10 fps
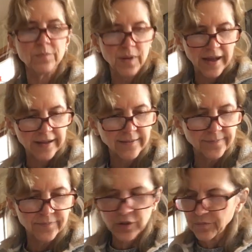pile,
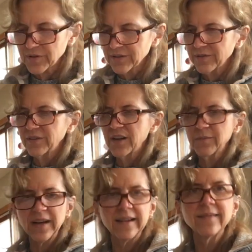oops, wrong
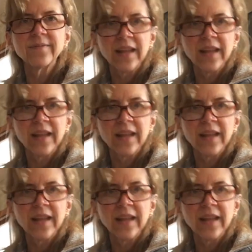pile.